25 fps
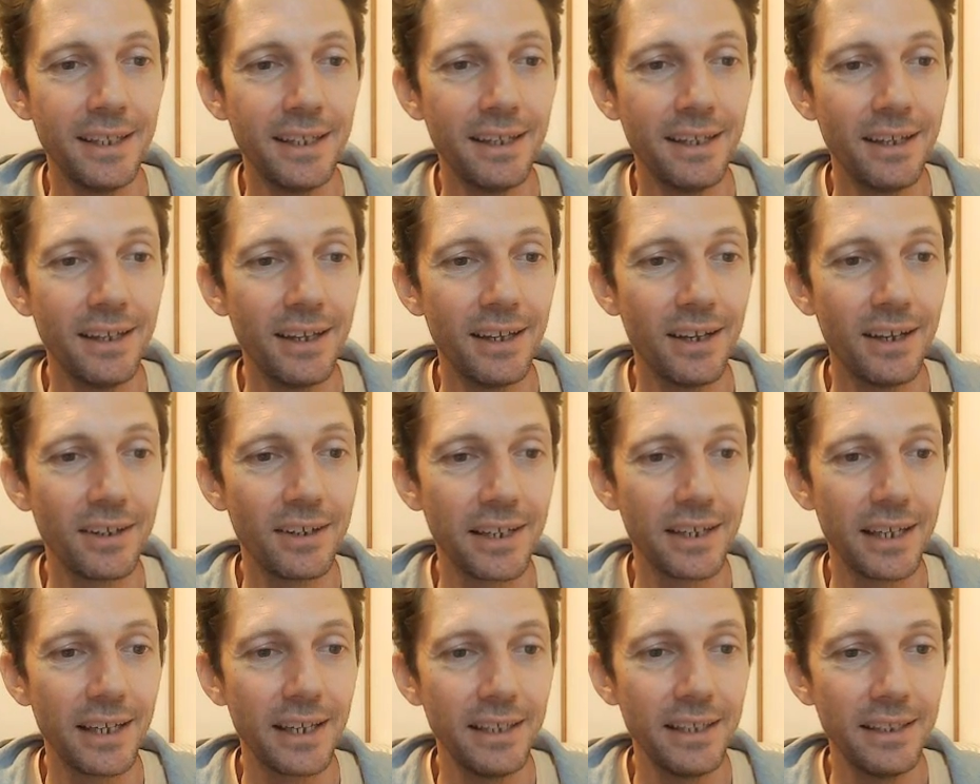
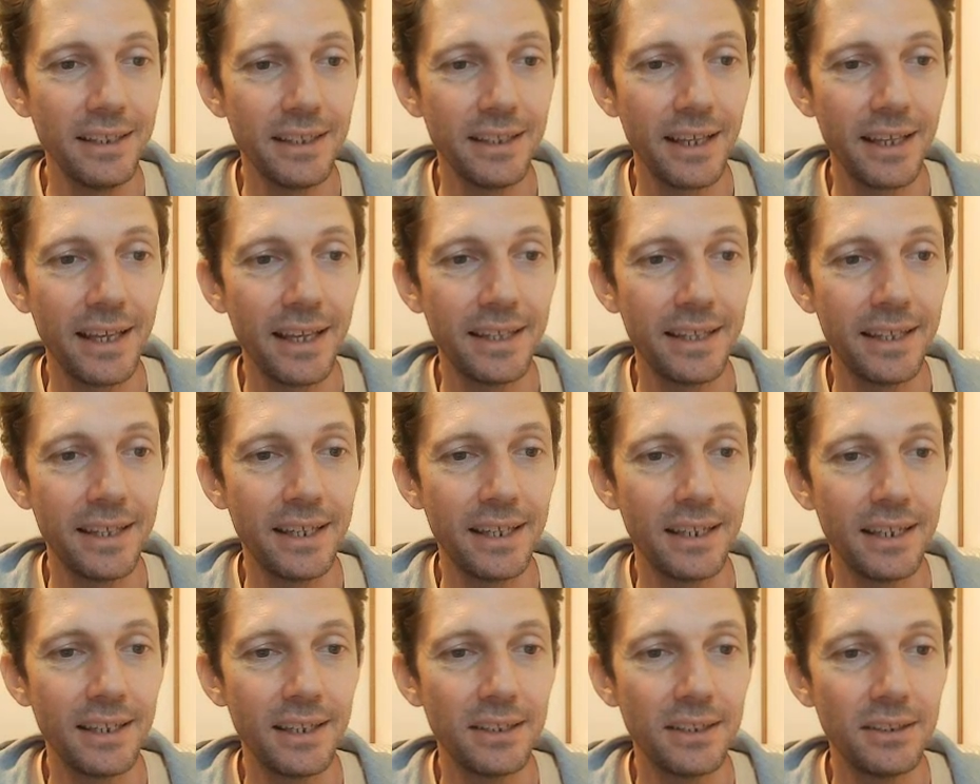Okay, and
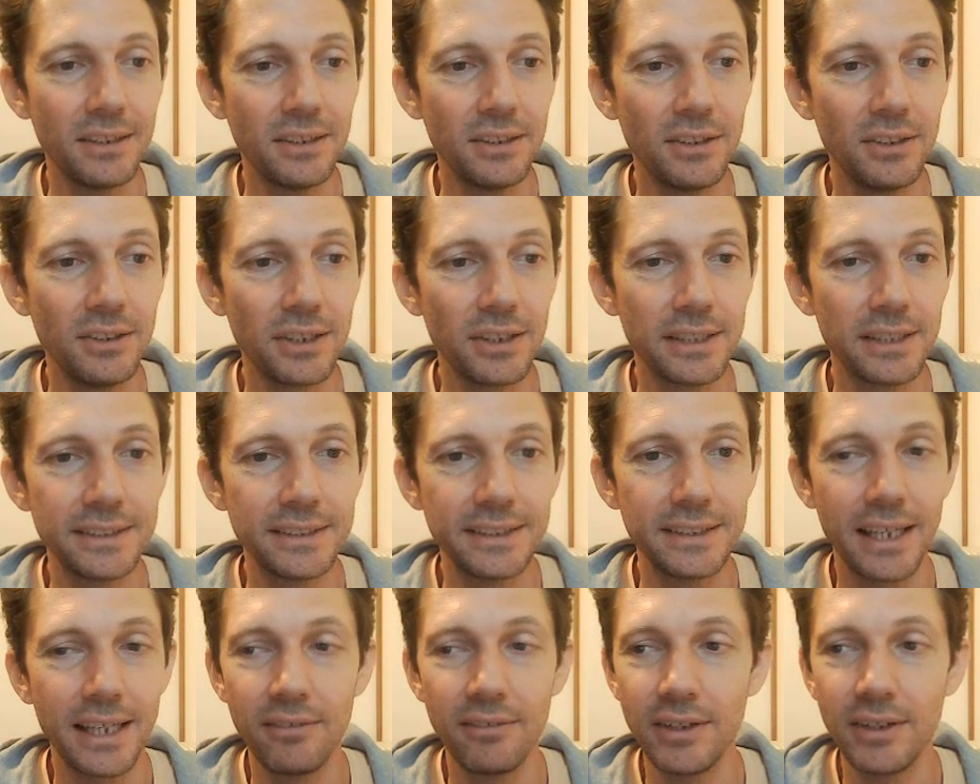then you can
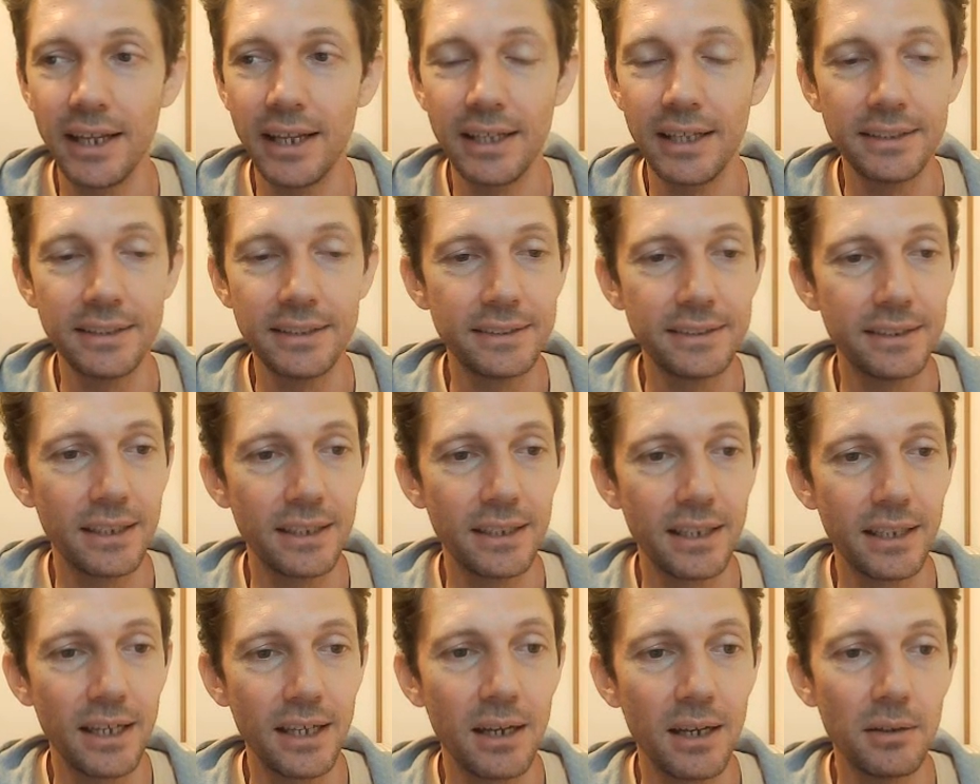save it as
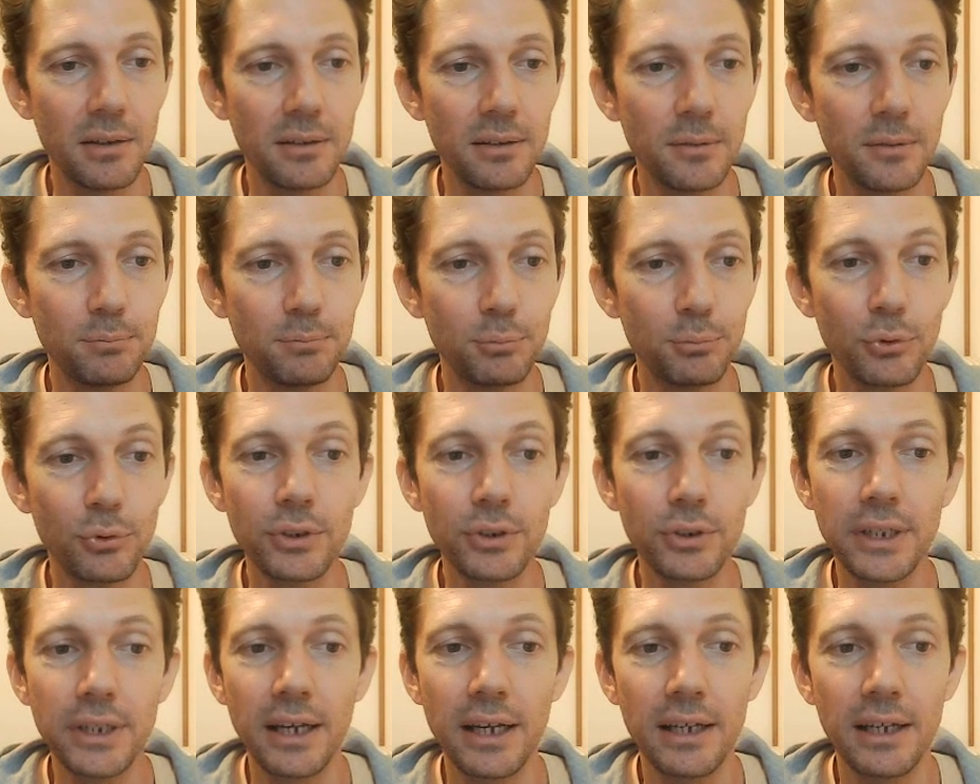a
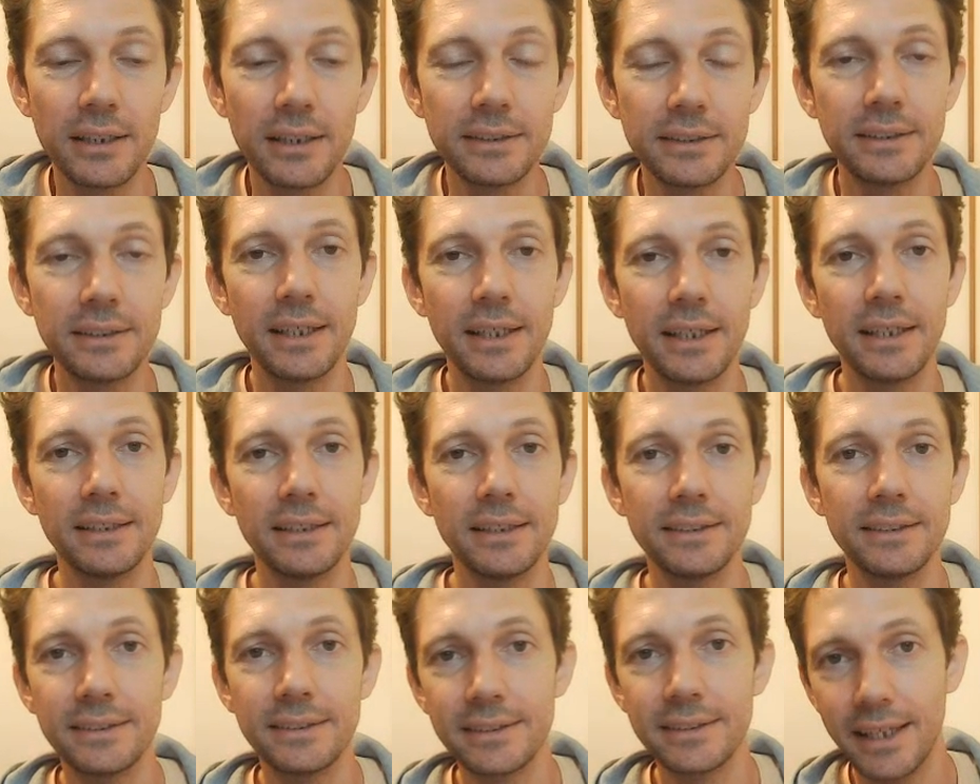broadcast and
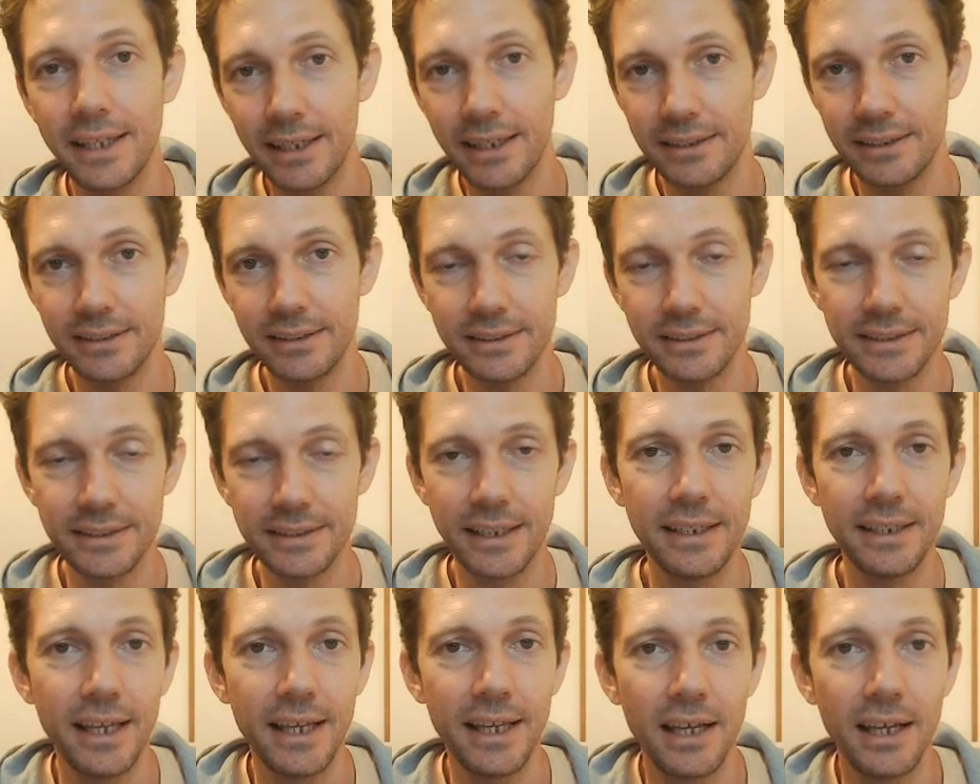get it to
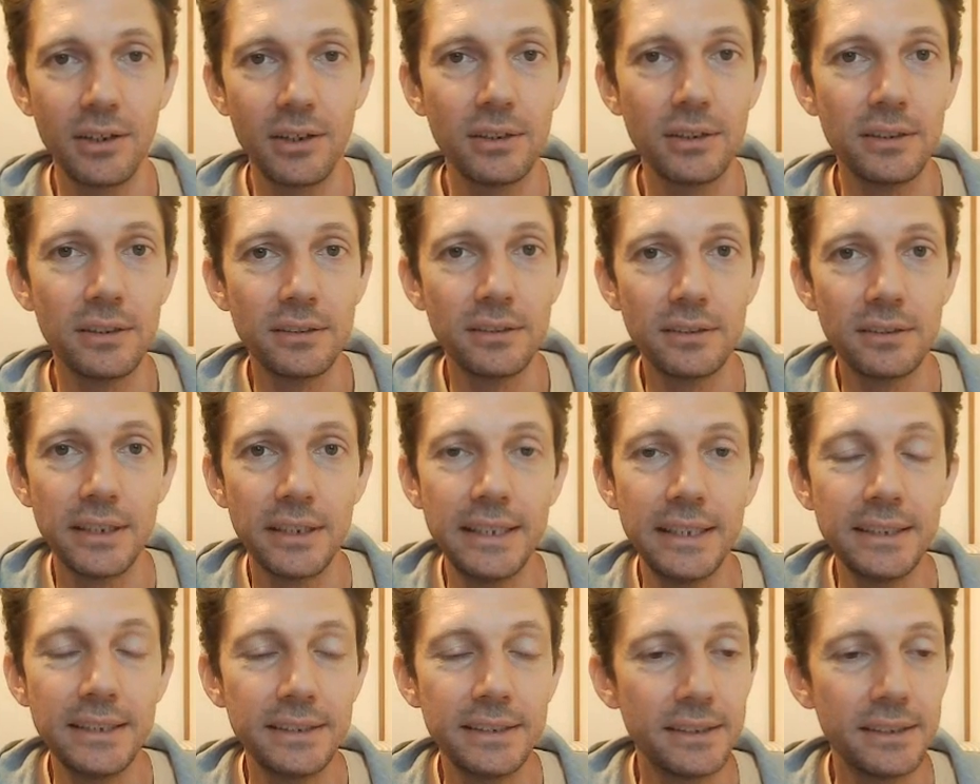send out
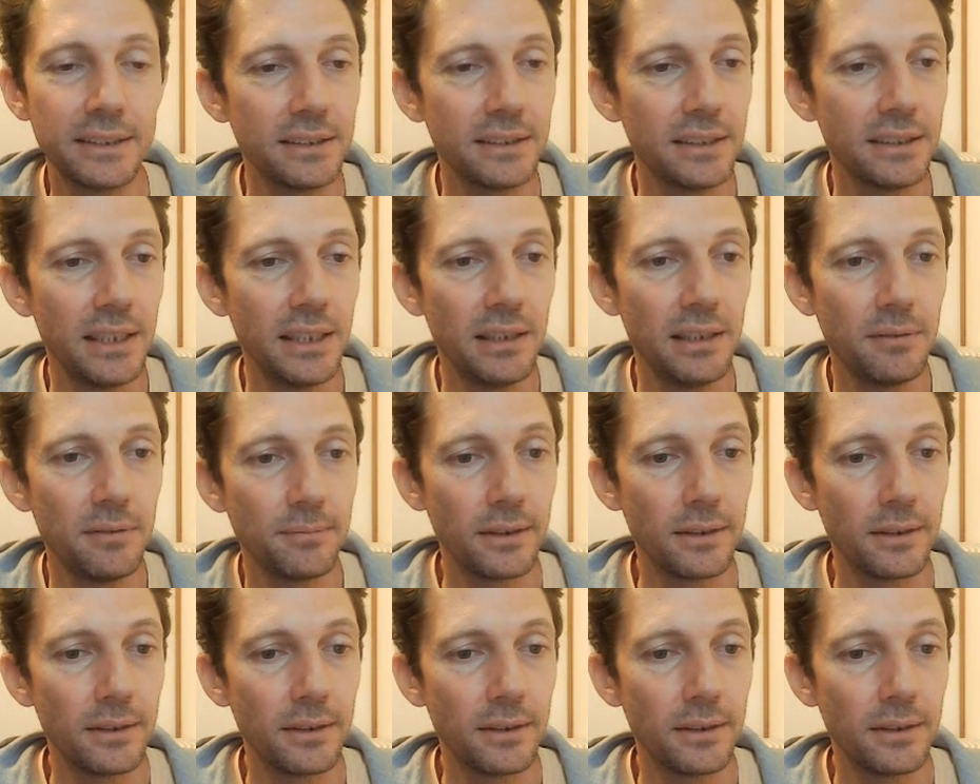instantly.